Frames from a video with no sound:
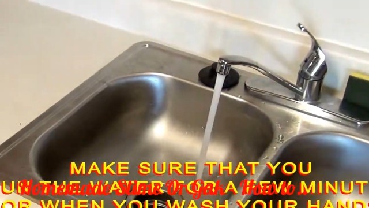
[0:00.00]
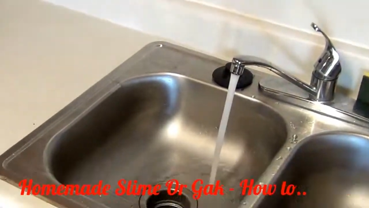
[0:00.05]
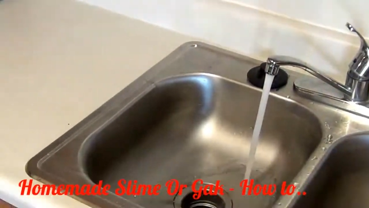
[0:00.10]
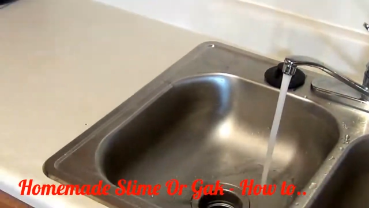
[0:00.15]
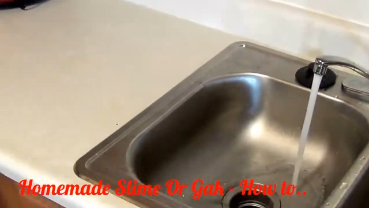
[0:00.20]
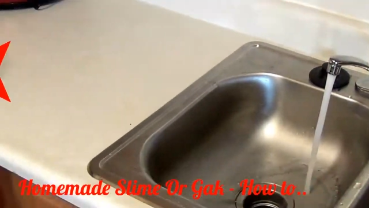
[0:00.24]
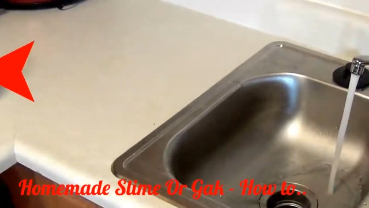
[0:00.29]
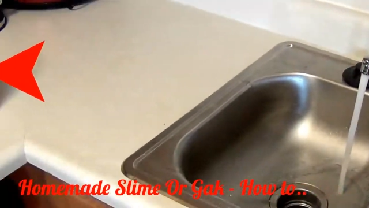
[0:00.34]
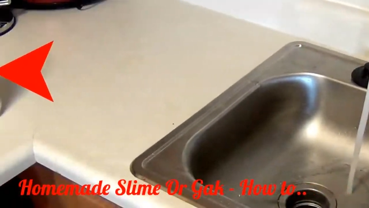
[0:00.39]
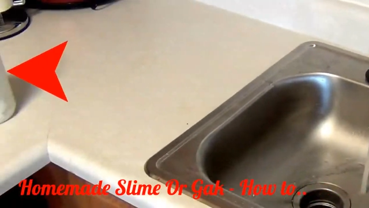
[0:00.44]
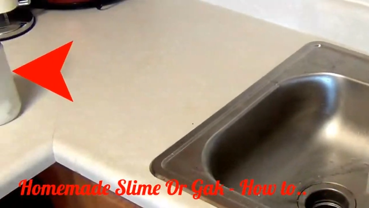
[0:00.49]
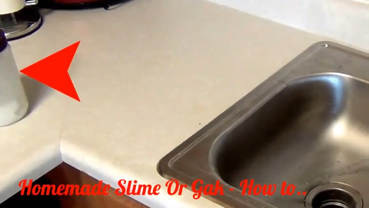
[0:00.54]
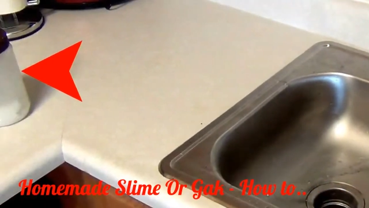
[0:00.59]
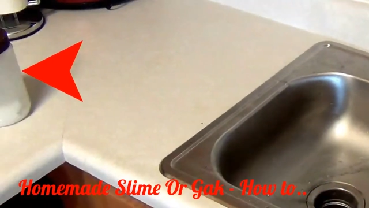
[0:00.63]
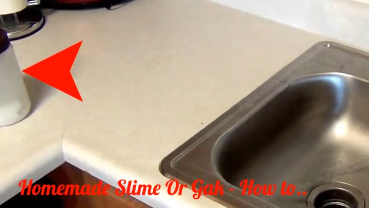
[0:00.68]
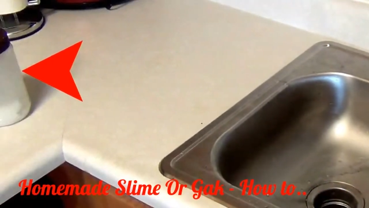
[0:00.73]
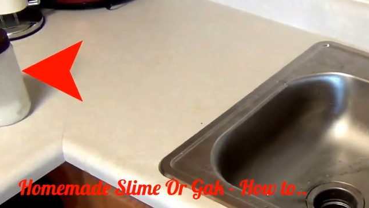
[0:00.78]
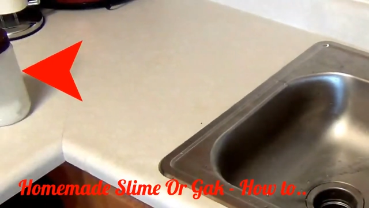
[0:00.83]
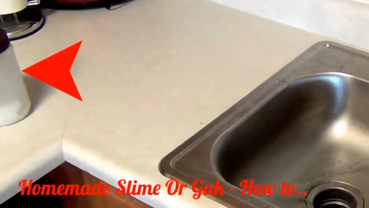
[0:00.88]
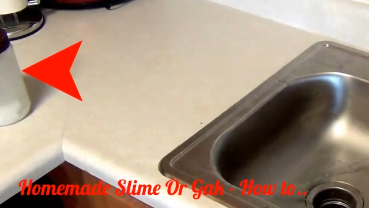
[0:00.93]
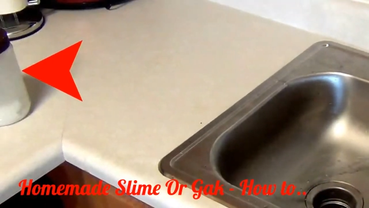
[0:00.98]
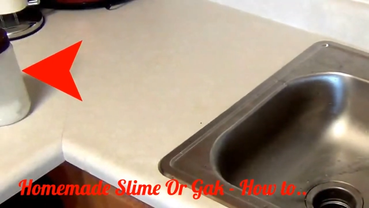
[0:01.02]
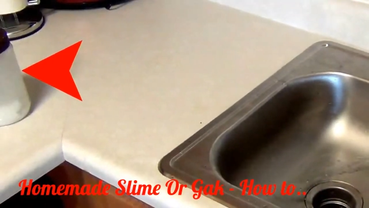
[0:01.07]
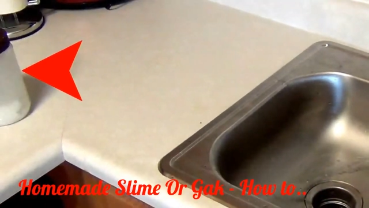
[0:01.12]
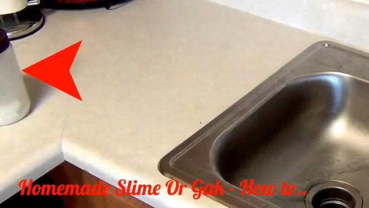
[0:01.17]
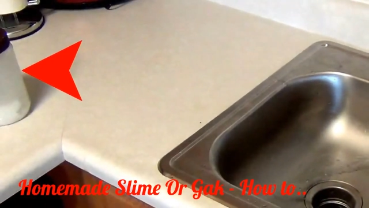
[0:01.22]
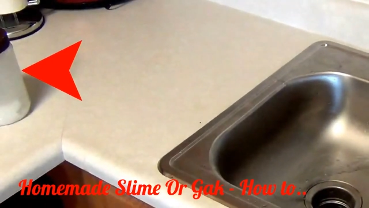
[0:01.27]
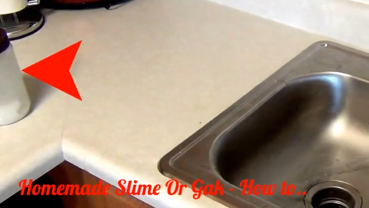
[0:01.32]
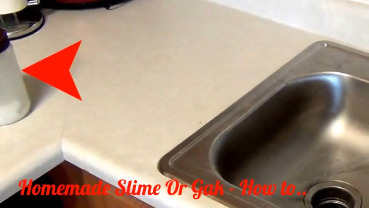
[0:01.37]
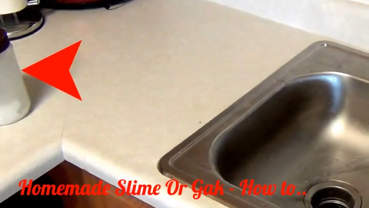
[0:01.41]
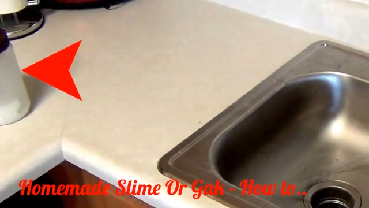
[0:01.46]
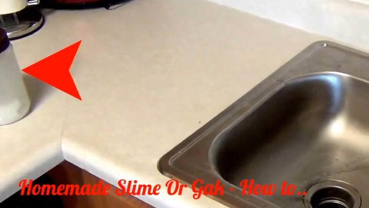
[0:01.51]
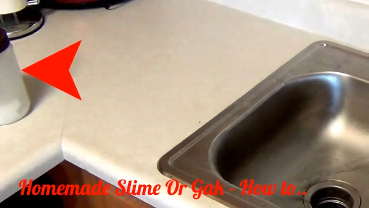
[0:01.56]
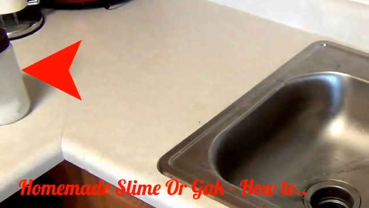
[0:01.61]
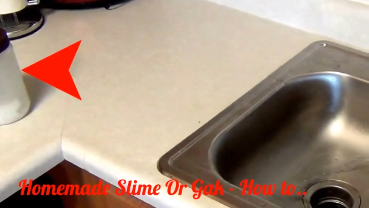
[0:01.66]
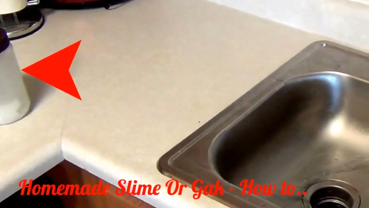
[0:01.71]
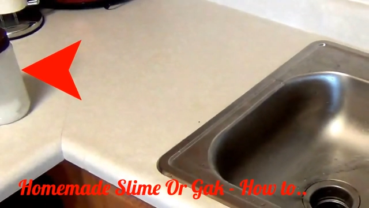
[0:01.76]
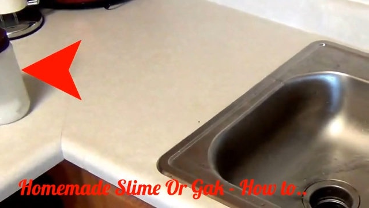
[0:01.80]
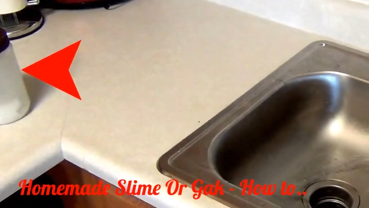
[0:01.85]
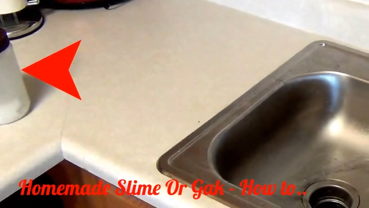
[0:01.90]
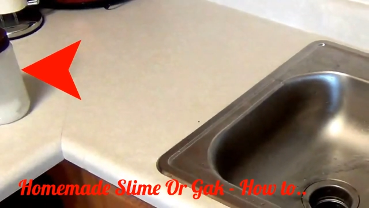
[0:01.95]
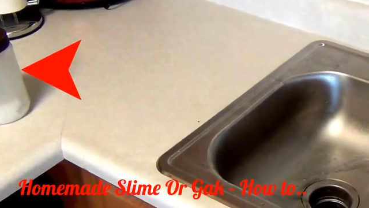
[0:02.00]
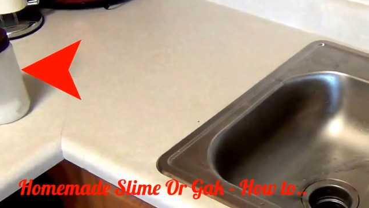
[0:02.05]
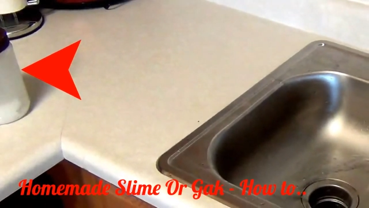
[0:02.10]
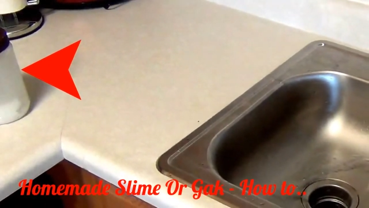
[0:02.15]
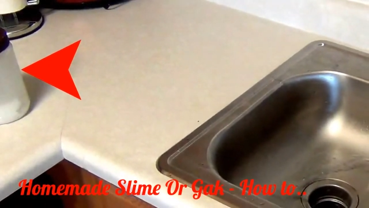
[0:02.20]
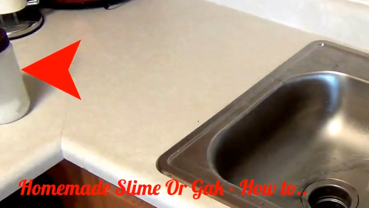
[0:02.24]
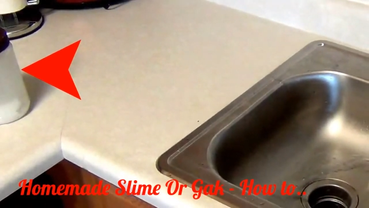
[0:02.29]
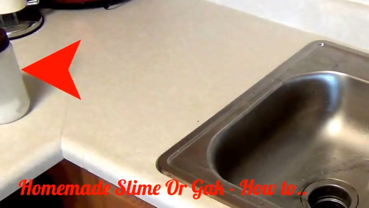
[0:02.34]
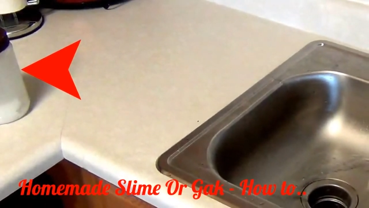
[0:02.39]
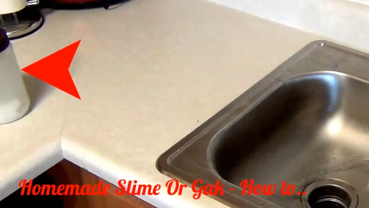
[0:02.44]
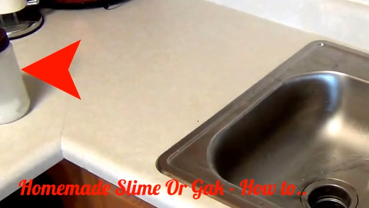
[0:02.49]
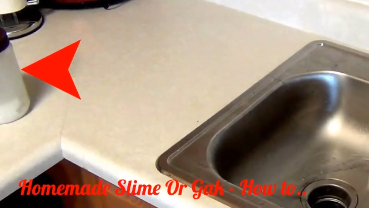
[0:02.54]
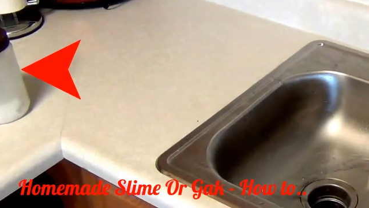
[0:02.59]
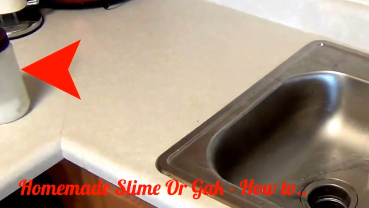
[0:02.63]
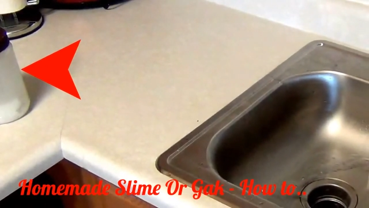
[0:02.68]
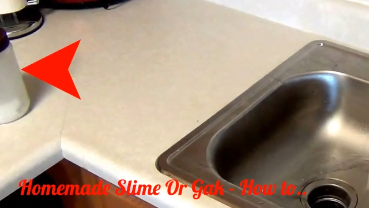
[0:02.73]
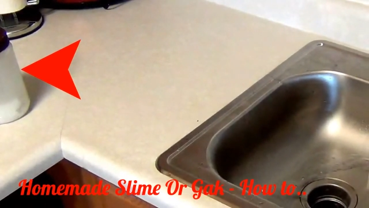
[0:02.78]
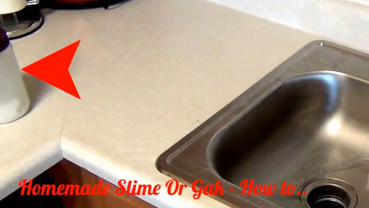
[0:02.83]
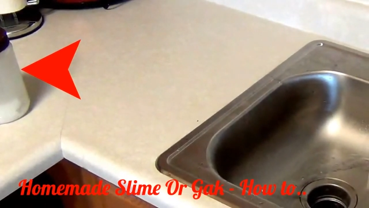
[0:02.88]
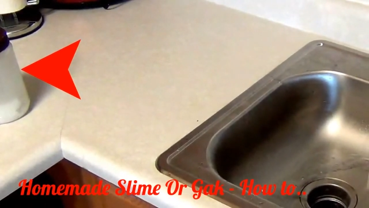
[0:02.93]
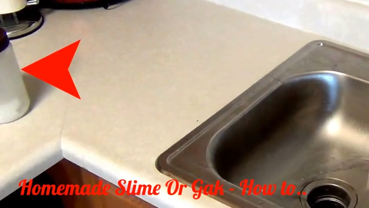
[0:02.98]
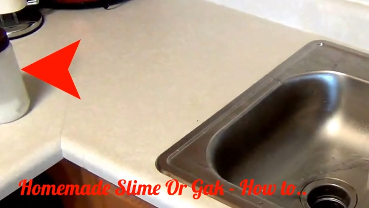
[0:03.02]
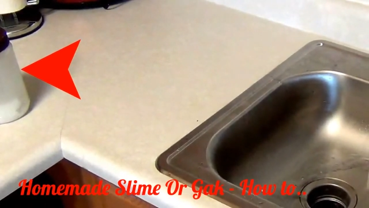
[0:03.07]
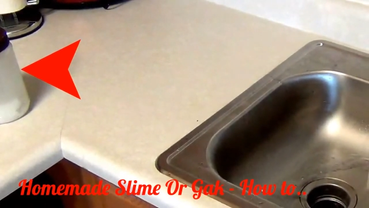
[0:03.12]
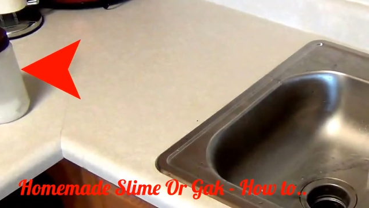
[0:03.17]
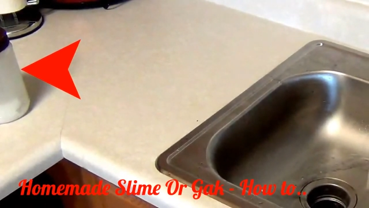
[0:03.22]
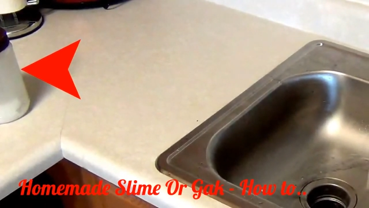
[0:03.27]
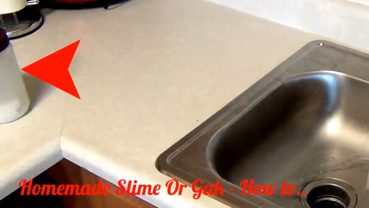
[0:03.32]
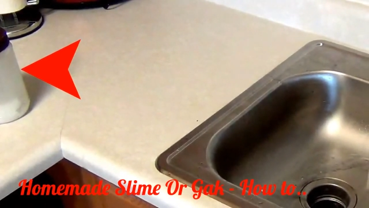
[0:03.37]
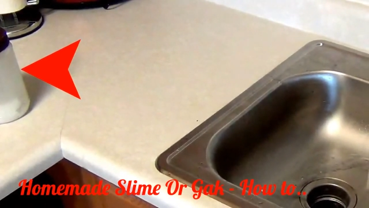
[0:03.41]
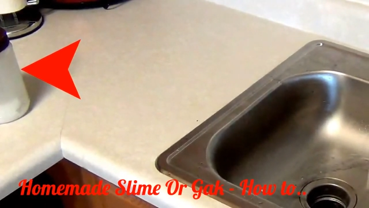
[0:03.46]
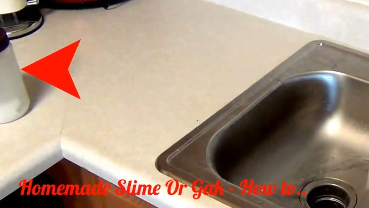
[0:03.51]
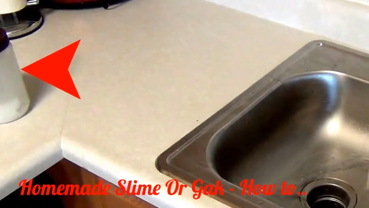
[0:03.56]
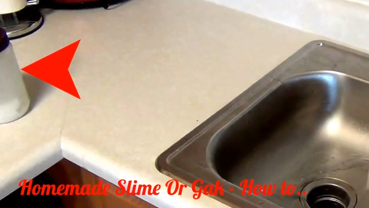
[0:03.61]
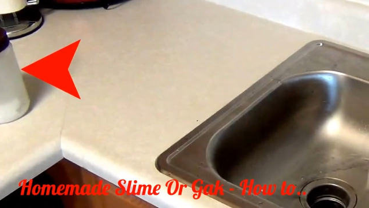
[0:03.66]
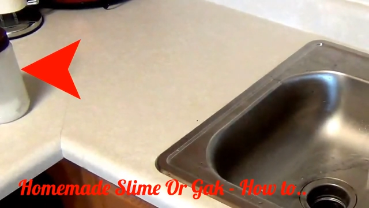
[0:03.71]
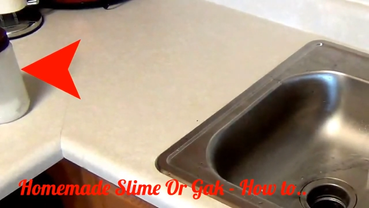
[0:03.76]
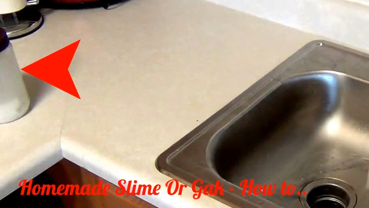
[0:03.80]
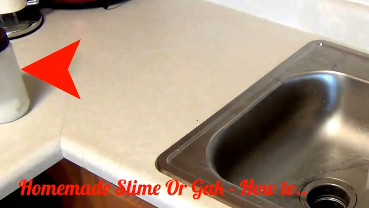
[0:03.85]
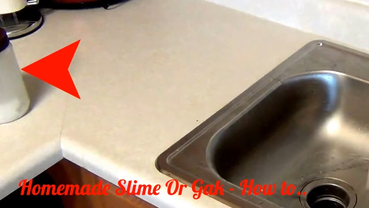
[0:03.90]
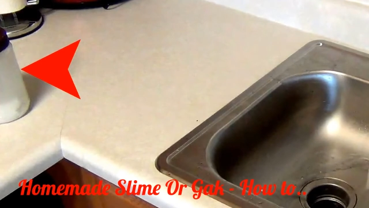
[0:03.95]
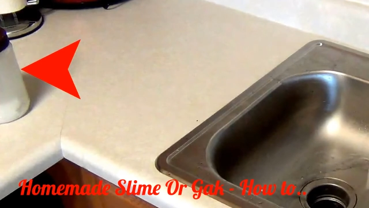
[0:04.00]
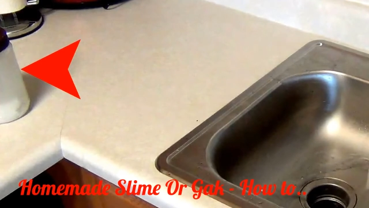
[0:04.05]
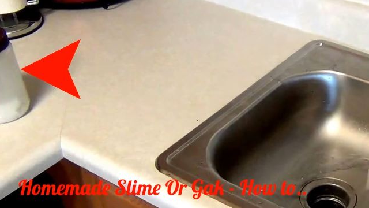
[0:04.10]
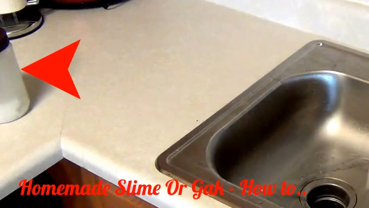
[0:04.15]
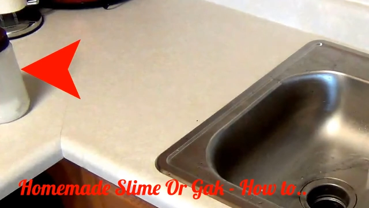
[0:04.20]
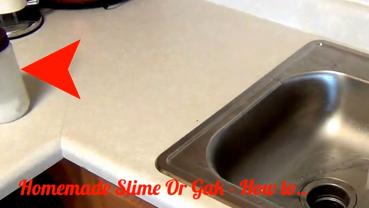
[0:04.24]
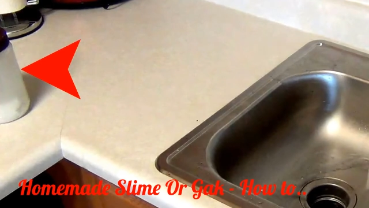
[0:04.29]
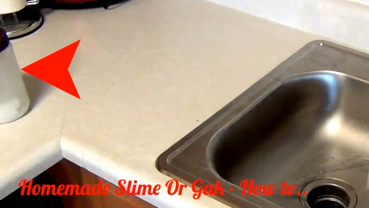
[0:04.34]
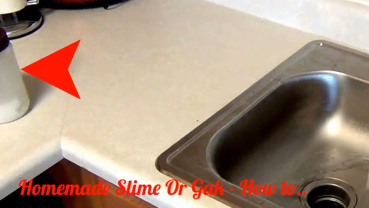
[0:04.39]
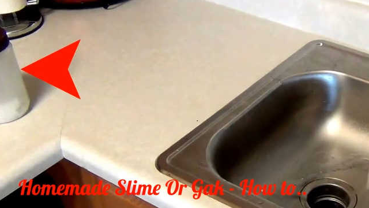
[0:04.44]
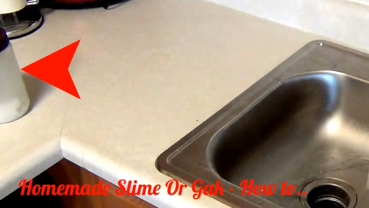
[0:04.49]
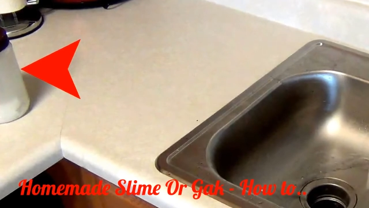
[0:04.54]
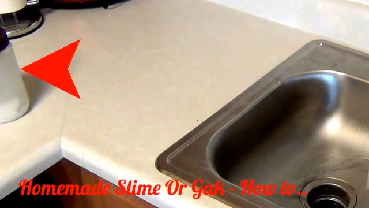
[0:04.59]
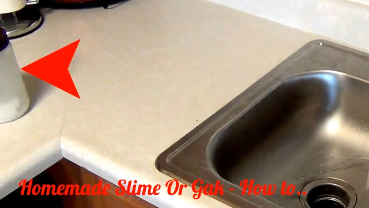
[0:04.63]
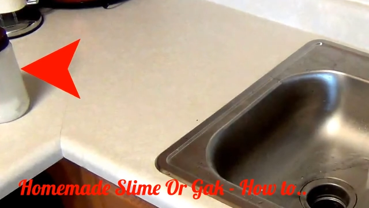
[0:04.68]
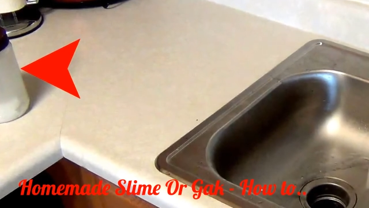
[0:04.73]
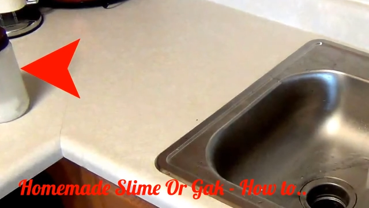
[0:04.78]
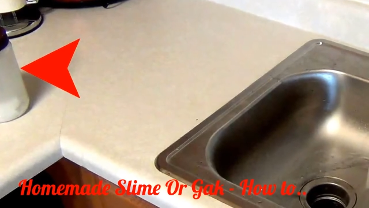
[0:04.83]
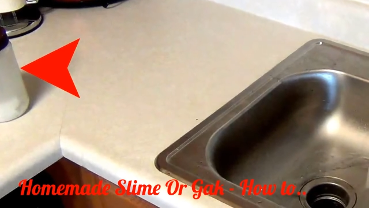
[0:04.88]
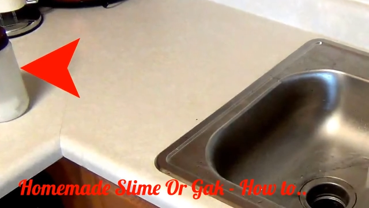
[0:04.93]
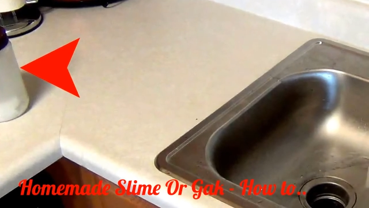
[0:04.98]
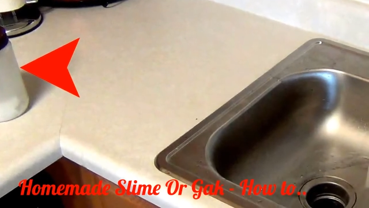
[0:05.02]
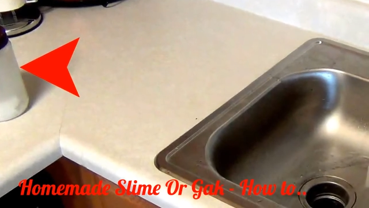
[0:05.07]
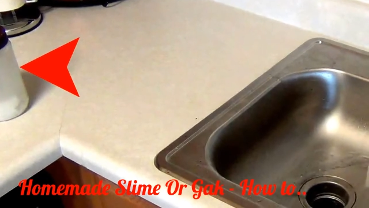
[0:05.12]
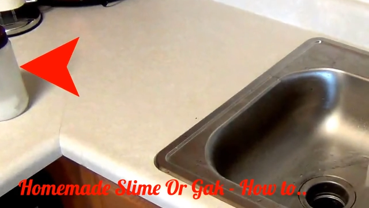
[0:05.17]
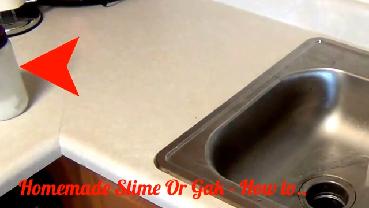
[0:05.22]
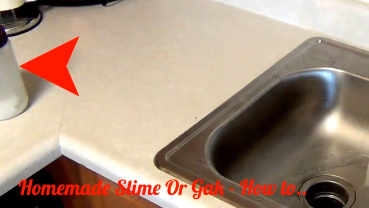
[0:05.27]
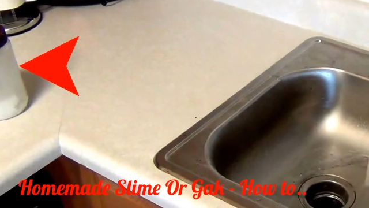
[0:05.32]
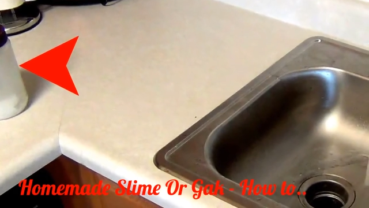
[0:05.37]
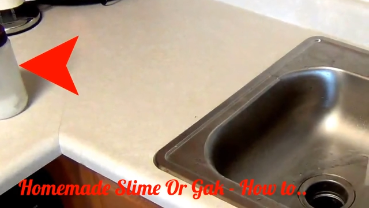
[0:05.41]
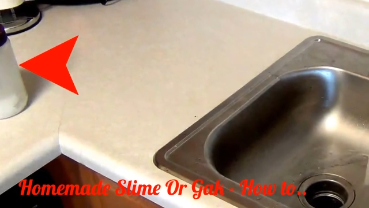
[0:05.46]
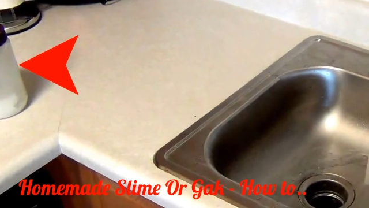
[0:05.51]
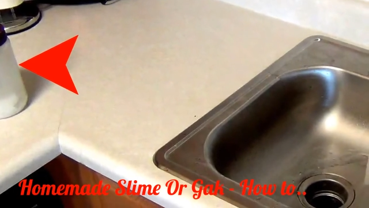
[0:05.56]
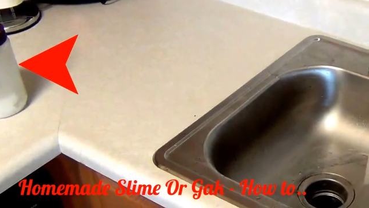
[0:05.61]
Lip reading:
[unreadable: no face in view]